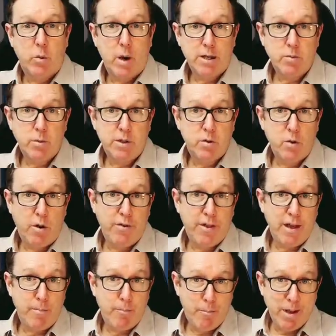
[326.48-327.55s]
So as we saw
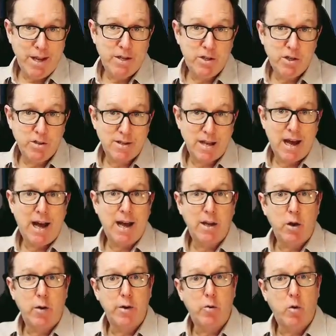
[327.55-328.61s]
there, beaches are
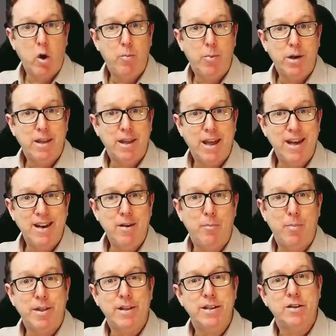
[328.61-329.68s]
going to open again,
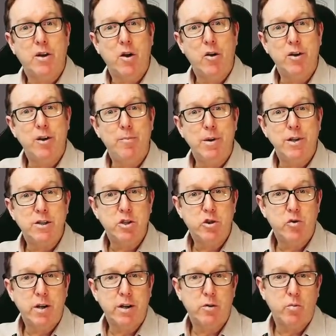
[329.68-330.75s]
but there's going to be
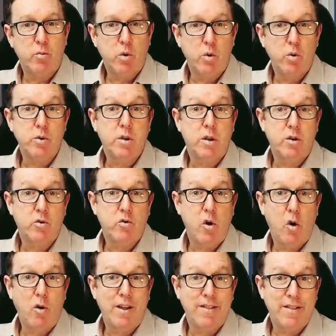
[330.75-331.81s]
strict rules
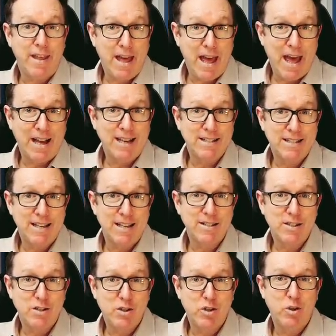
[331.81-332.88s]
controlling the
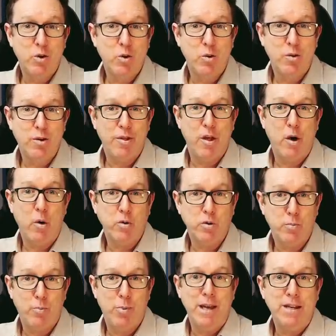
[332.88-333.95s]
access to
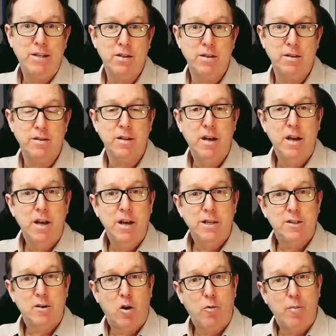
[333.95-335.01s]
those beaches.
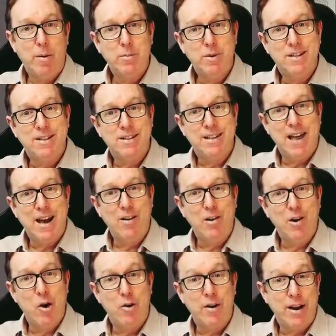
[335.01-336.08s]
So remember to
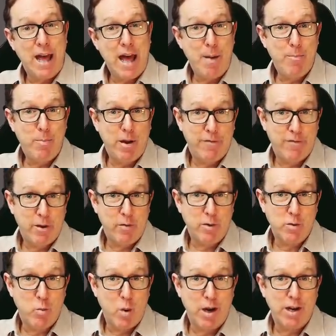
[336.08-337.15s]
download an app if there
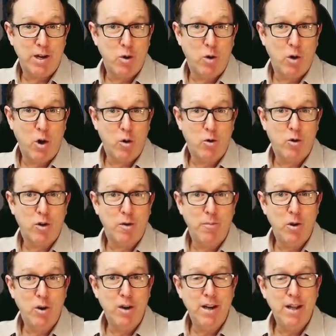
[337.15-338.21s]
is one in your local
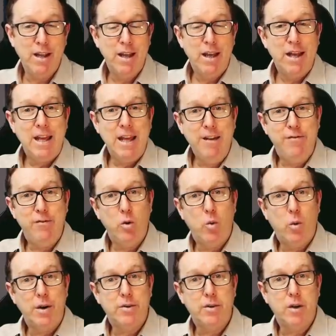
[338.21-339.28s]
community if you
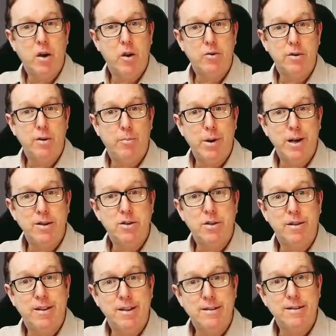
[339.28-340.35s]
want to go to the
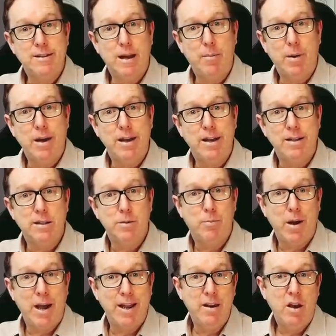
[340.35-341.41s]
beach this summer in
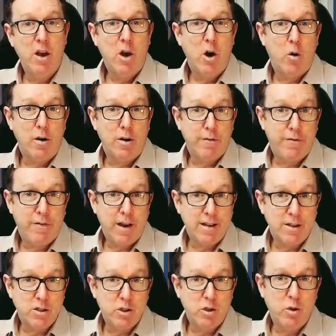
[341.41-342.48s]
Spain, or in
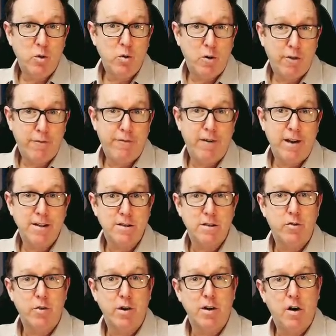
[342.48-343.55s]
phase 2 or phase
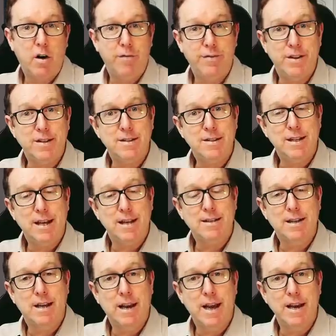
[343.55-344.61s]
3 of this
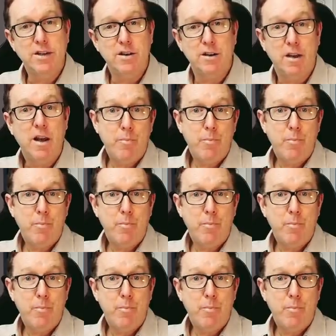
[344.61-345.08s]
de-escalation.